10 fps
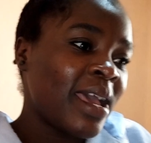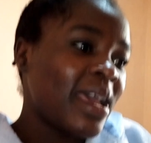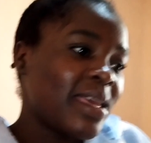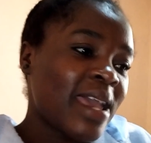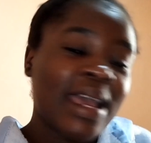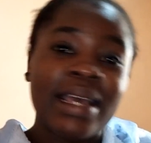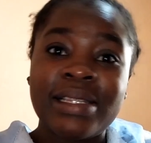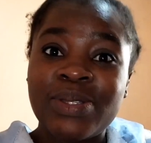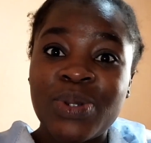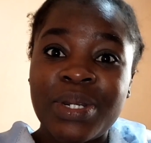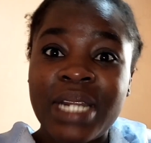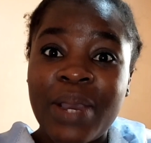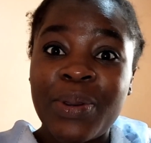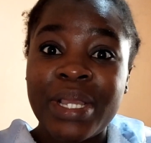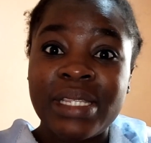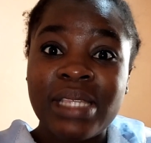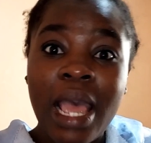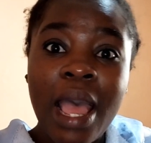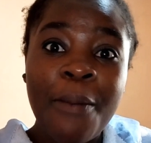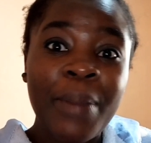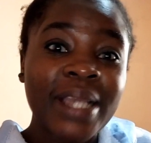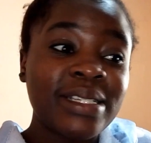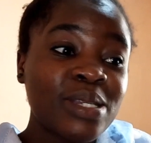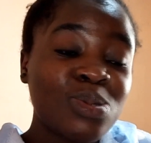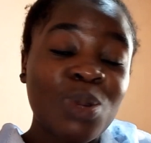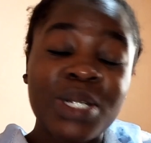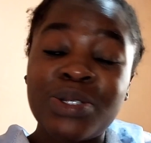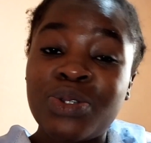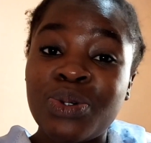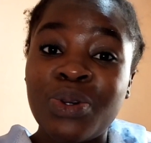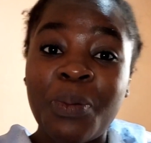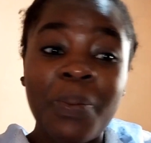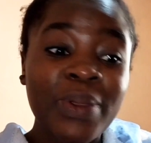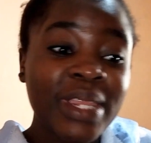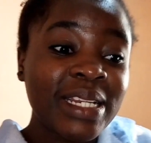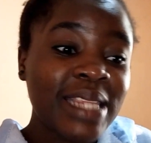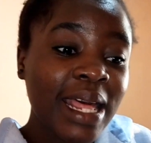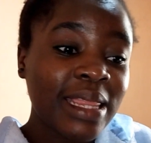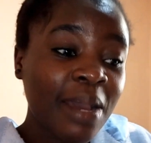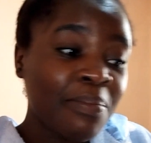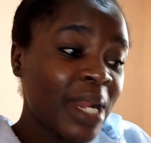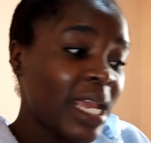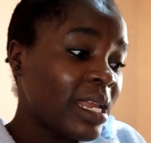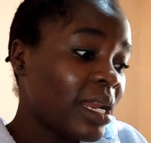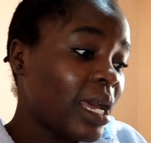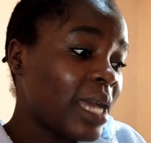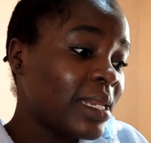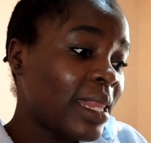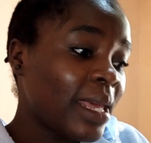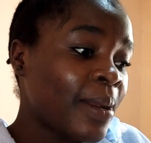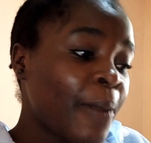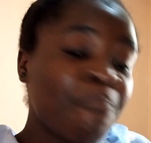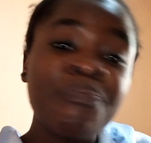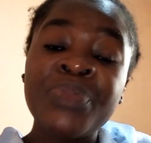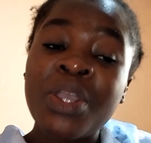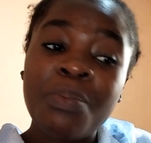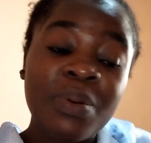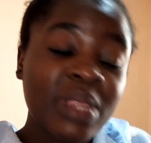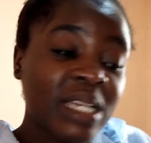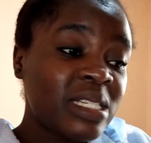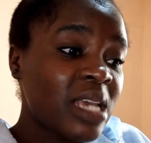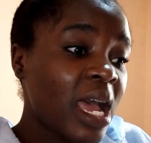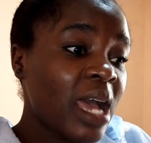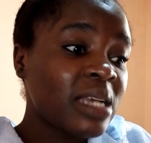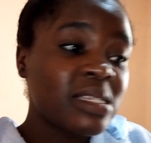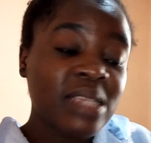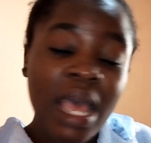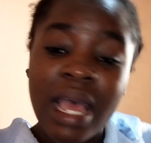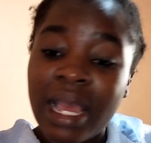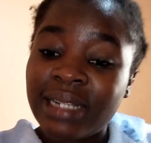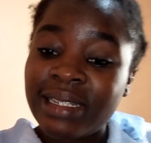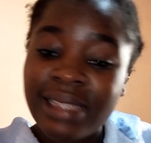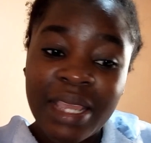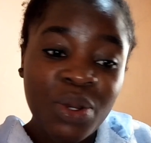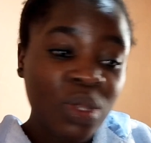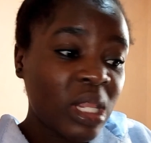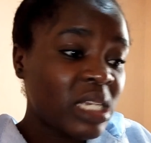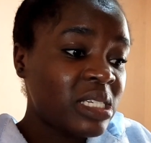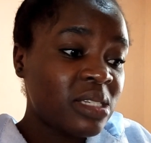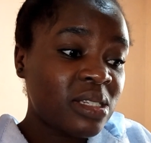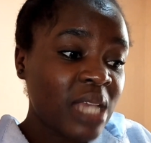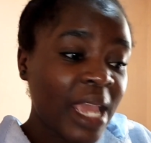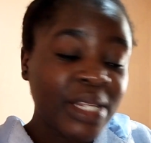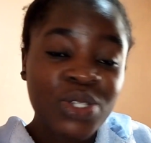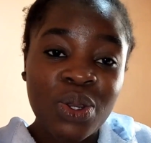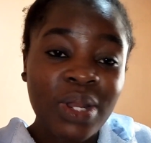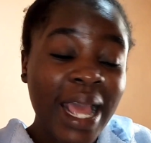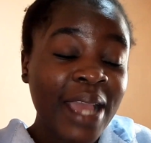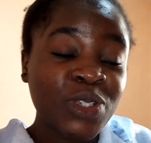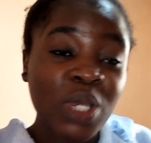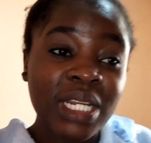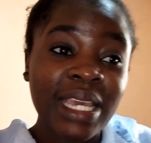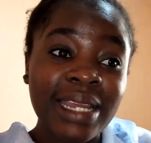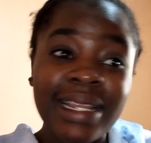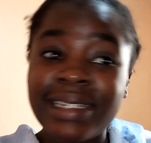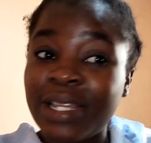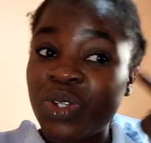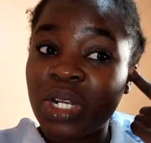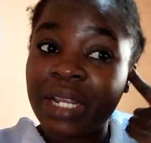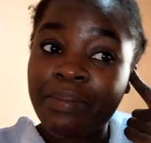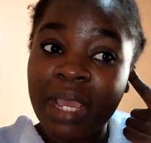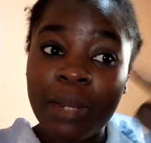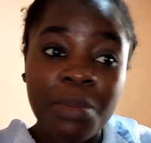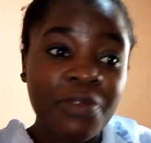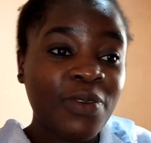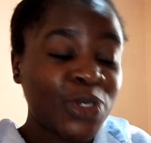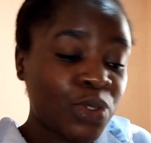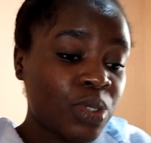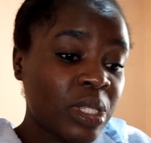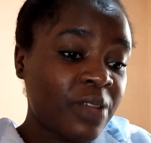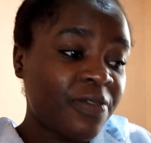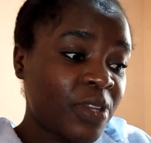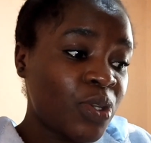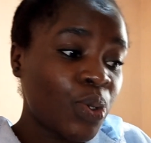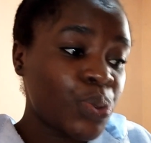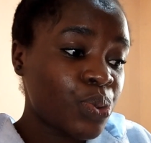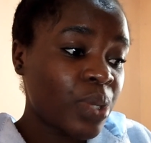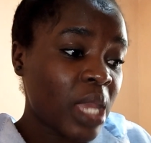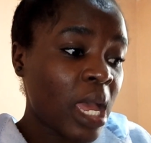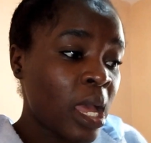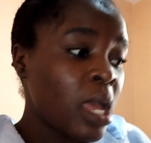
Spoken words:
Yeah, so now it's up. I just want to put the th thumbnail and then put the tags, decide on the title. I actually had the title in mind before shooting the video, so yeah,